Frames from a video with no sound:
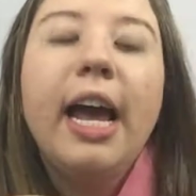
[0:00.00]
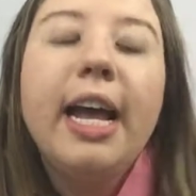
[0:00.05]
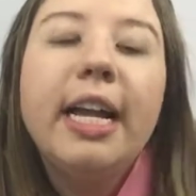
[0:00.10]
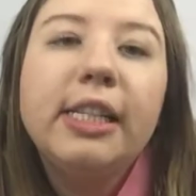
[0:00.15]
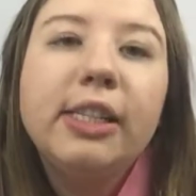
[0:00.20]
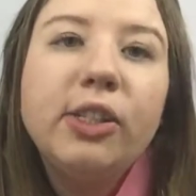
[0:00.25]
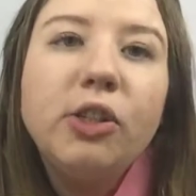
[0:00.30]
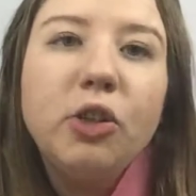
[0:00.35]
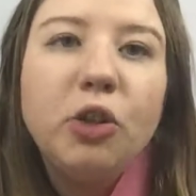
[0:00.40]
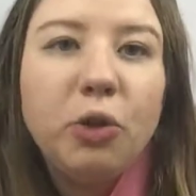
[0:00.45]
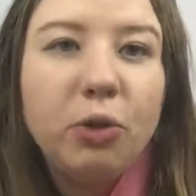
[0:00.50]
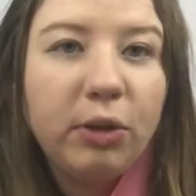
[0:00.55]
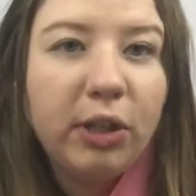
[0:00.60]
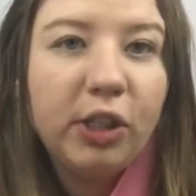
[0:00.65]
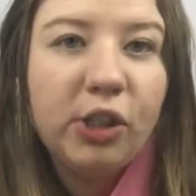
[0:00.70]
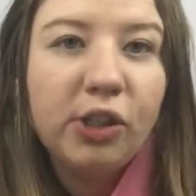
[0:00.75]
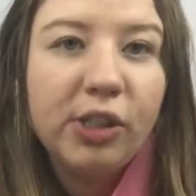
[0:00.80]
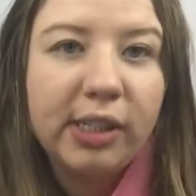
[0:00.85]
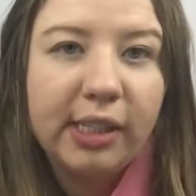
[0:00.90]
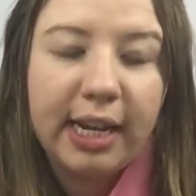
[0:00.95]
And so you
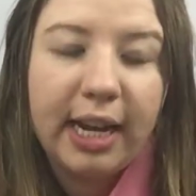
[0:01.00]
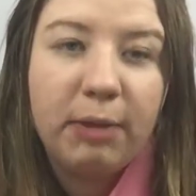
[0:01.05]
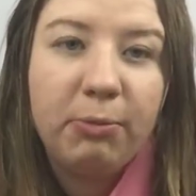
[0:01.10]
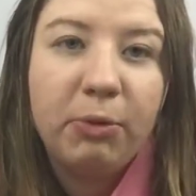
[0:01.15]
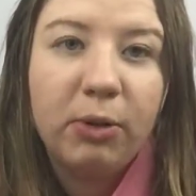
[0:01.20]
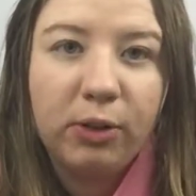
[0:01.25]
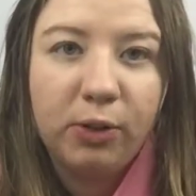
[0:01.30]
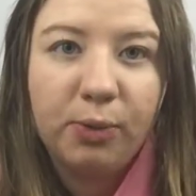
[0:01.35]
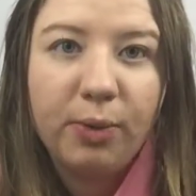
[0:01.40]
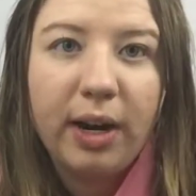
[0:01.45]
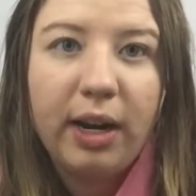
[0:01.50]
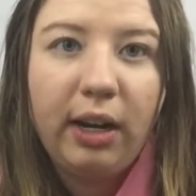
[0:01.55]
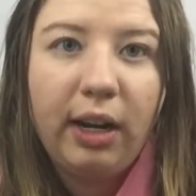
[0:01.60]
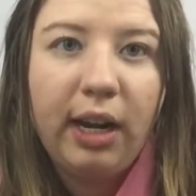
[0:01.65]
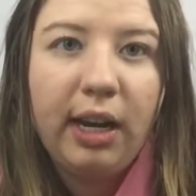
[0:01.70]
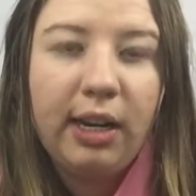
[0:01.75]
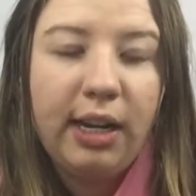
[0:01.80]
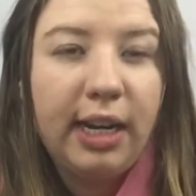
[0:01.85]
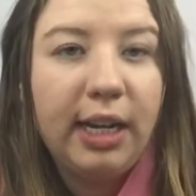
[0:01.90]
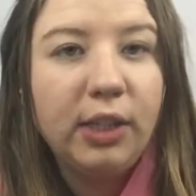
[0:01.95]
can just type those right
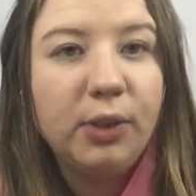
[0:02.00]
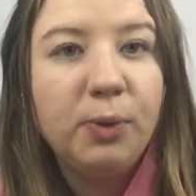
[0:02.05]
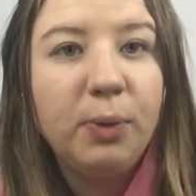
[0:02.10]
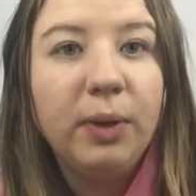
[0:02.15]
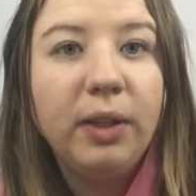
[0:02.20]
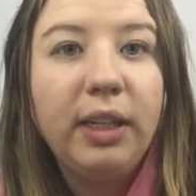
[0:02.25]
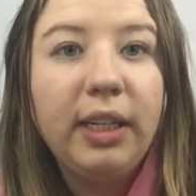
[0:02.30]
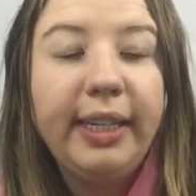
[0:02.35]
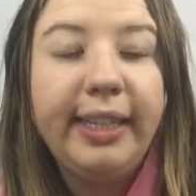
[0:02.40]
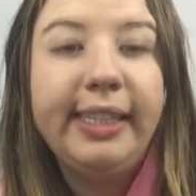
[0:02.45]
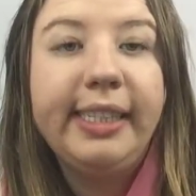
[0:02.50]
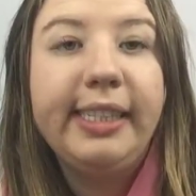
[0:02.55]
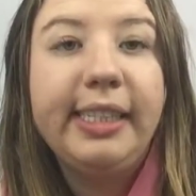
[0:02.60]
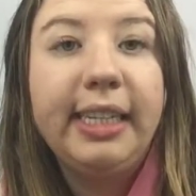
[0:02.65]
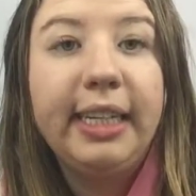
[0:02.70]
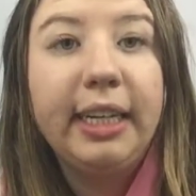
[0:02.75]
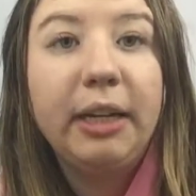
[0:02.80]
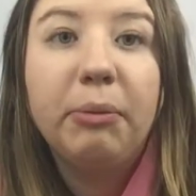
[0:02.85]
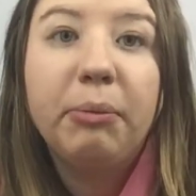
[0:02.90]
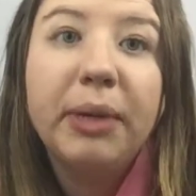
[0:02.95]
in, and it's really
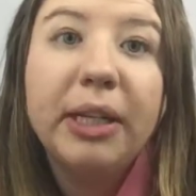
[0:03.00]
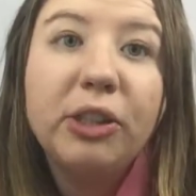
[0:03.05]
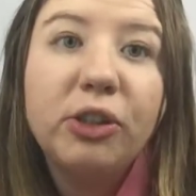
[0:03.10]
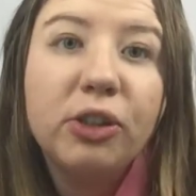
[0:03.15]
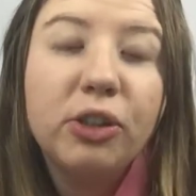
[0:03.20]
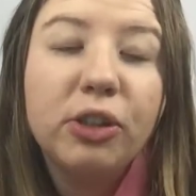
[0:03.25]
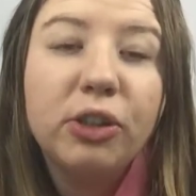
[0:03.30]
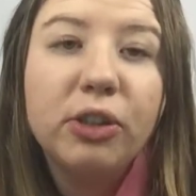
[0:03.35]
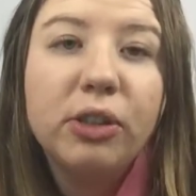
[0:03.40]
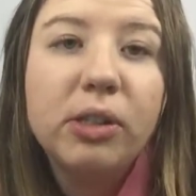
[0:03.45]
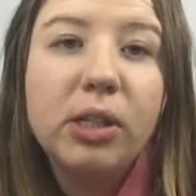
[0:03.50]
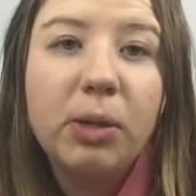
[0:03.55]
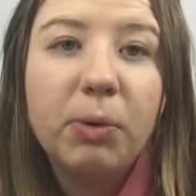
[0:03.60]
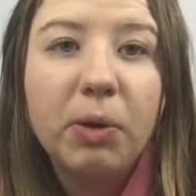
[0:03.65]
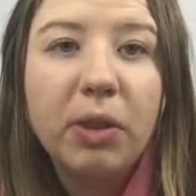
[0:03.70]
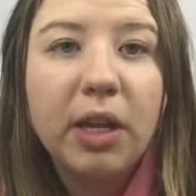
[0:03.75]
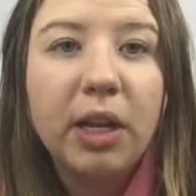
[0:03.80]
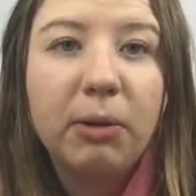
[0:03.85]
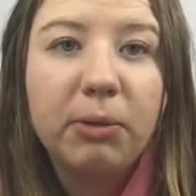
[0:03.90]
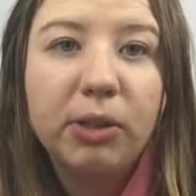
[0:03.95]
easy to get pictures, see
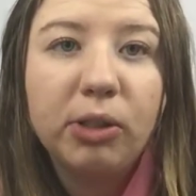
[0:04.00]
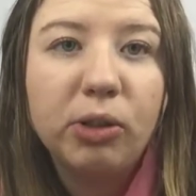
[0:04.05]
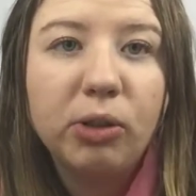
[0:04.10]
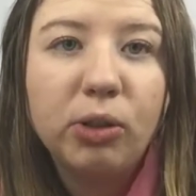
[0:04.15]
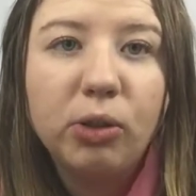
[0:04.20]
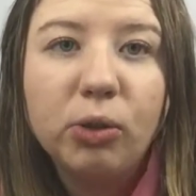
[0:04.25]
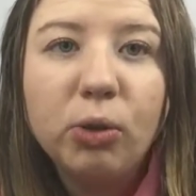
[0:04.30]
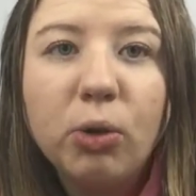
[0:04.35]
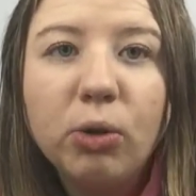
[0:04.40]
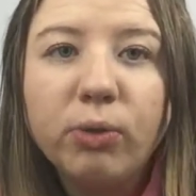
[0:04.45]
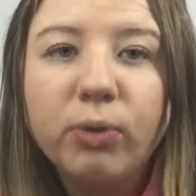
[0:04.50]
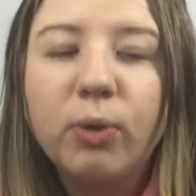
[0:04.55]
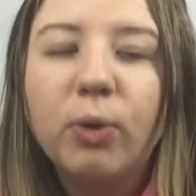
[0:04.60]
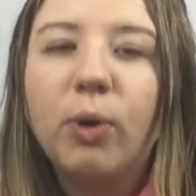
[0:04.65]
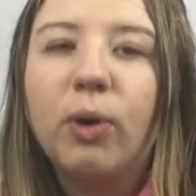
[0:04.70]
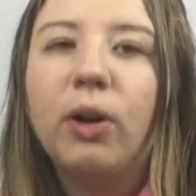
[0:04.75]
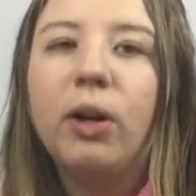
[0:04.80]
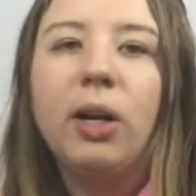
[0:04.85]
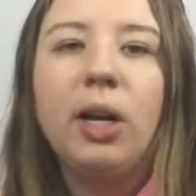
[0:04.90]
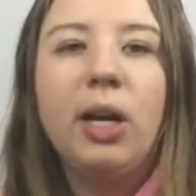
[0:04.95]
what they originally sold
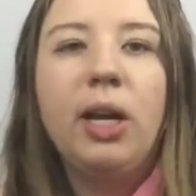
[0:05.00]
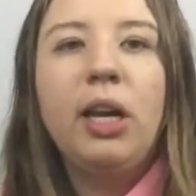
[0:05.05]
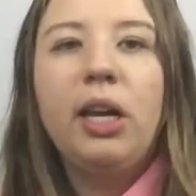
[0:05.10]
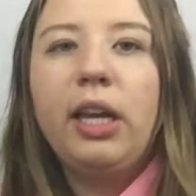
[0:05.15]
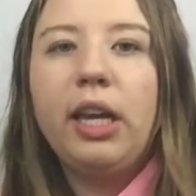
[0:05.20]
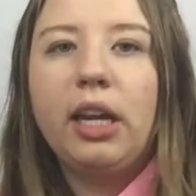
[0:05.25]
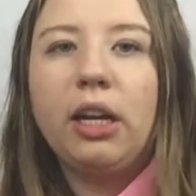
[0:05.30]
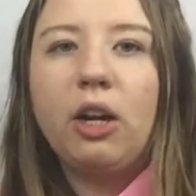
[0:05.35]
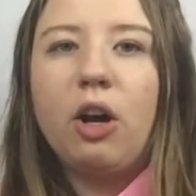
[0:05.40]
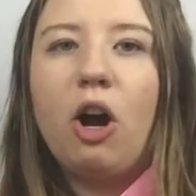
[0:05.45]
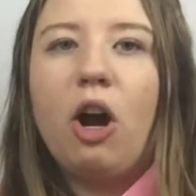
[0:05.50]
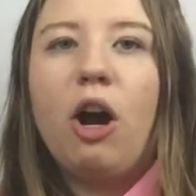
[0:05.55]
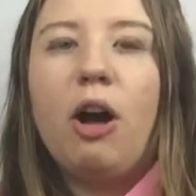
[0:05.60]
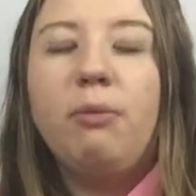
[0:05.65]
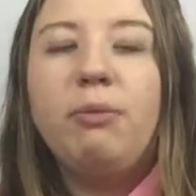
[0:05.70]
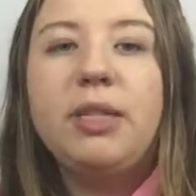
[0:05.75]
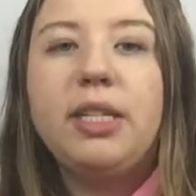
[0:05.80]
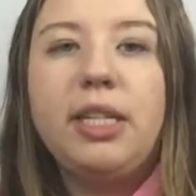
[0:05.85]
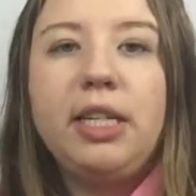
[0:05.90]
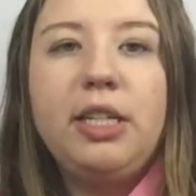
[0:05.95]
for, get
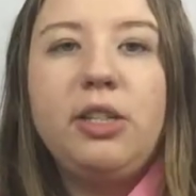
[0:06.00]
comps.